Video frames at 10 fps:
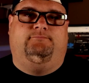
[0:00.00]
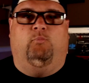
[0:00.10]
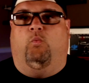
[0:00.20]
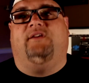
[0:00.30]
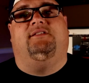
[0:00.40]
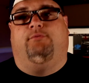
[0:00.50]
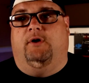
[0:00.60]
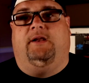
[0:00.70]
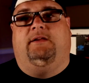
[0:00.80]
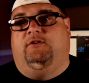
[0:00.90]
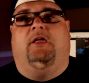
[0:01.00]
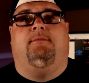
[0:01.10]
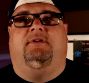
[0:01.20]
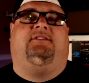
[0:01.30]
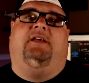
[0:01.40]
Wasn't pretty. That's all
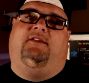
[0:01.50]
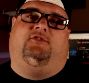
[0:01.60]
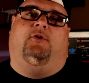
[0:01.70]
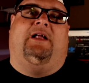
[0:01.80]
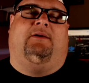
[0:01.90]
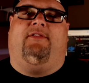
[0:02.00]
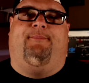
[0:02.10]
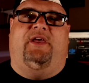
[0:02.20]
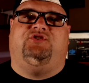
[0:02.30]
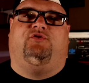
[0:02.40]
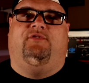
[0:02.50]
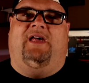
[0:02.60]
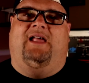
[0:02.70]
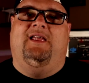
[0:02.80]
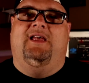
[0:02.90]
I'm going to say. So I don't have the patience for
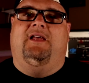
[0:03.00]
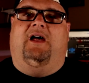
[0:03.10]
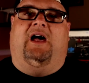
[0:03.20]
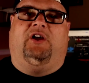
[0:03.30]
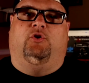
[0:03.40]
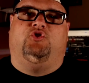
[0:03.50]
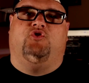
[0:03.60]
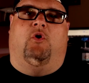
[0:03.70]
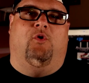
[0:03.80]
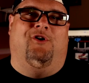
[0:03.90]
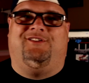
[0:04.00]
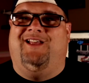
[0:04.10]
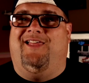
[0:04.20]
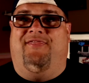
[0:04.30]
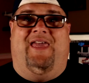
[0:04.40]
that. I go to DroneWorks.
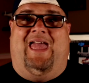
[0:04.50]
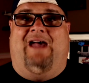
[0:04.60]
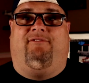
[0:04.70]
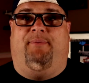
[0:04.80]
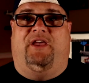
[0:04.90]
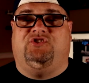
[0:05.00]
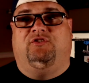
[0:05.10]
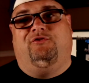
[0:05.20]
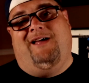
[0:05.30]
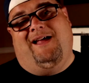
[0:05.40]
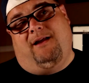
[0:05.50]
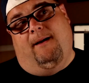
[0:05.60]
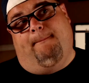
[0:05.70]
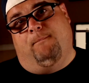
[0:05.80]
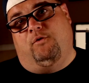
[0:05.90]
They have the patience for that.
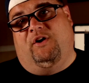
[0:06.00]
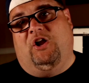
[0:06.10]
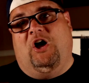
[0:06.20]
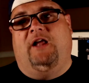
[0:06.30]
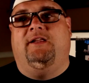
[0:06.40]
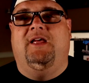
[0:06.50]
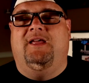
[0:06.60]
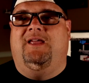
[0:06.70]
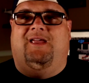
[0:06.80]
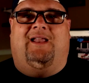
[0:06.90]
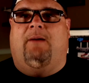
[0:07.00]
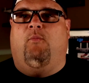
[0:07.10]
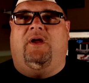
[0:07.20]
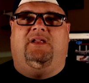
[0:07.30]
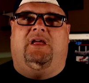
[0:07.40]
Moving on. And I'm
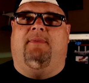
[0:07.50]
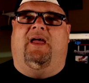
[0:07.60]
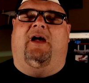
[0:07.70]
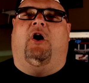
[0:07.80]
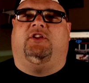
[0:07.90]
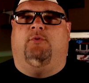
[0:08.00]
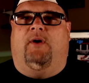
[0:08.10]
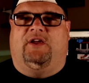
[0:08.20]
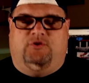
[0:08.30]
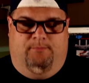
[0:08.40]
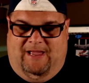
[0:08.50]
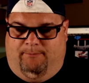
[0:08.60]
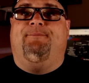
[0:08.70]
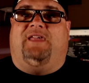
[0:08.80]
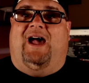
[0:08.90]
waiting to get my Osmo Action
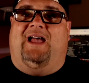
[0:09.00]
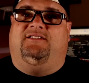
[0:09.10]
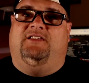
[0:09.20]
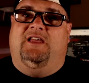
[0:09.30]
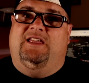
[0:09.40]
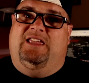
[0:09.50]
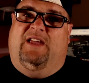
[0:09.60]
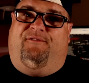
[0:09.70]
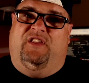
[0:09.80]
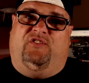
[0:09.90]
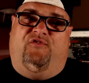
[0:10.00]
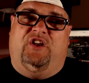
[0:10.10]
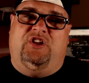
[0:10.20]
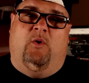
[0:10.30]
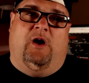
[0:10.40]
back. Guys, if this
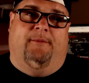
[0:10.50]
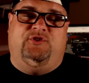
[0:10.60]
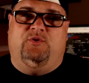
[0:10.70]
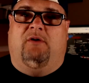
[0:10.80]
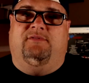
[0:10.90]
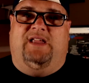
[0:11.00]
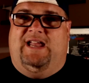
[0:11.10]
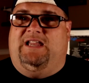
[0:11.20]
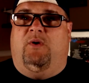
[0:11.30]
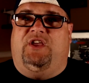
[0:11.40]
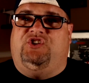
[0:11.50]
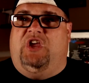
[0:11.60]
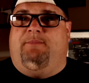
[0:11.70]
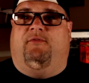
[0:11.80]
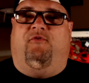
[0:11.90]
video helped you out in any way,
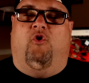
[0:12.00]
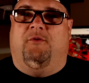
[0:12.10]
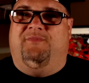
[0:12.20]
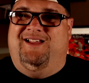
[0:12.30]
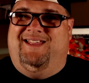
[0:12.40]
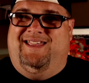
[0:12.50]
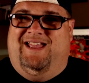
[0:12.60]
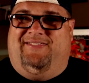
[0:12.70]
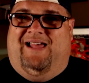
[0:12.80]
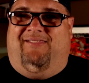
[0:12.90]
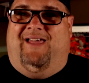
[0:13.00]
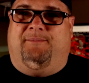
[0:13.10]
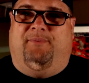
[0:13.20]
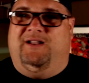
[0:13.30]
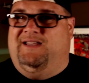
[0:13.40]
shape, or form, hit that
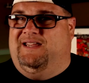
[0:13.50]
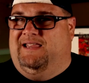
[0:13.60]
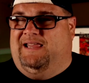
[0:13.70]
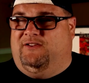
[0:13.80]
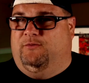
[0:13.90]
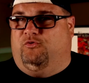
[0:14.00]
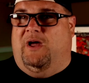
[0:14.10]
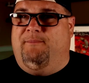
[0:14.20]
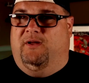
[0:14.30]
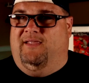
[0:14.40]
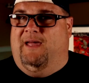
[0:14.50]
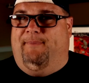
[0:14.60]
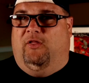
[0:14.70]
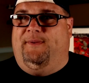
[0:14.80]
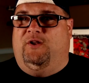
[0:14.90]
like button, hit that subscribe button, that
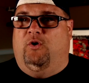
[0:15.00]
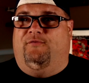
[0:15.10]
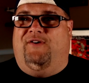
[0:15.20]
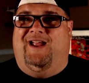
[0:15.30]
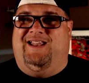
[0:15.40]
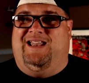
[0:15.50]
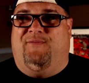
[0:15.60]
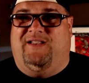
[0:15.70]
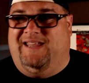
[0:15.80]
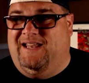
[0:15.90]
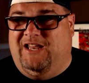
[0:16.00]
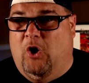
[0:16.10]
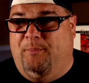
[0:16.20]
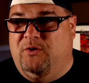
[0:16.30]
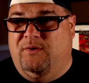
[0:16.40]
bell to be notified. And if it didn't
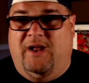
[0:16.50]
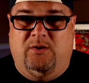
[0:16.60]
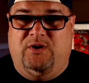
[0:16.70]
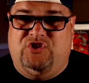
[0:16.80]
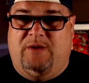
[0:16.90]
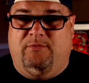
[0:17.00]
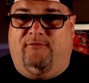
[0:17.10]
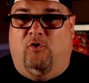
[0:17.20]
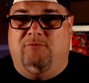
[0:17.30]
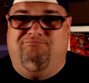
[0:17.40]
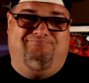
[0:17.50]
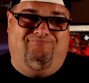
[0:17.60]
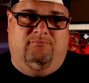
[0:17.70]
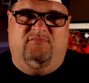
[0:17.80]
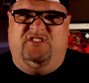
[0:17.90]
help you in any way, shape, or form,
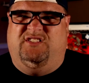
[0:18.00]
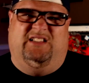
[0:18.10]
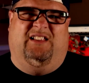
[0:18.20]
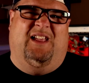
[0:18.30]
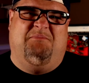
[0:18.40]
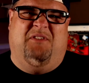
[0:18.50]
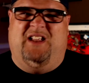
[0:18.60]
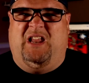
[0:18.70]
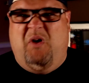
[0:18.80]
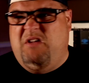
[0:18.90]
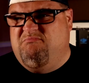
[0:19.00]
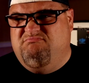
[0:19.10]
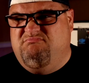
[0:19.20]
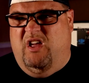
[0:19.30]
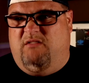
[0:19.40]
just hit the like button anyway.
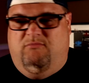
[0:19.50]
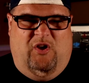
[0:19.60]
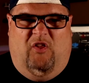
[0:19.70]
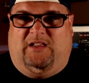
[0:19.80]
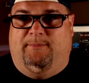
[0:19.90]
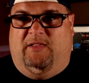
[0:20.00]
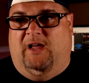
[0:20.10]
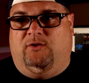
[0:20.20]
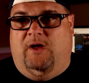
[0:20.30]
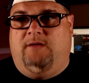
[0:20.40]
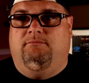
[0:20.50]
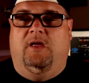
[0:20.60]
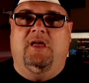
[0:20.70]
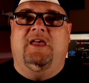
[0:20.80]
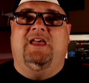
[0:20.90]
Yeah, we all like to be liked, right?
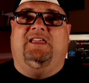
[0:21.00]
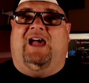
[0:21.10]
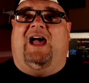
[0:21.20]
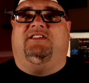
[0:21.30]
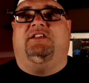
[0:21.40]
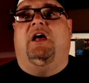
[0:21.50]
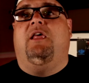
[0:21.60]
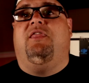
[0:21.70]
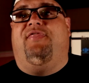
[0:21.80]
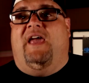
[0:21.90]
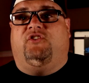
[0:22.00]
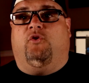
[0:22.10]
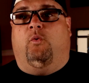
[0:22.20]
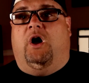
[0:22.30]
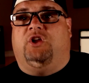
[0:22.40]
Guys, thanks
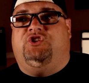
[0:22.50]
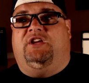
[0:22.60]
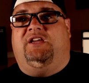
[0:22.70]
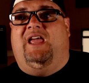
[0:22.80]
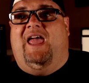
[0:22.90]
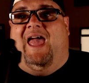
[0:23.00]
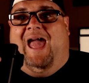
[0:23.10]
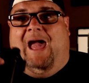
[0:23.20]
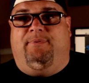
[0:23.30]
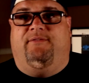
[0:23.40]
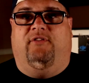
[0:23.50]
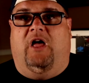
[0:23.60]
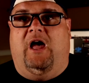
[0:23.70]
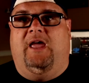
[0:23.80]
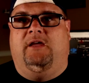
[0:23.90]
for watching. Happy
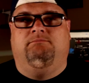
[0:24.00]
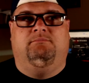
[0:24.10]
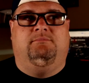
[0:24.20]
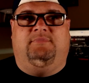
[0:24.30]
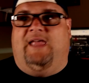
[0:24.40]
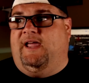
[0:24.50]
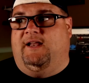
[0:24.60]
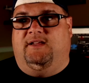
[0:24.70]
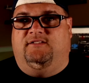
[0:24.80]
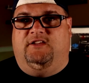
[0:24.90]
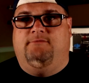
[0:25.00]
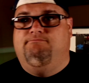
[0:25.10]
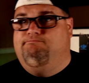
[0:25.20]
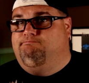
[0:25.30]
flying. Take it easy.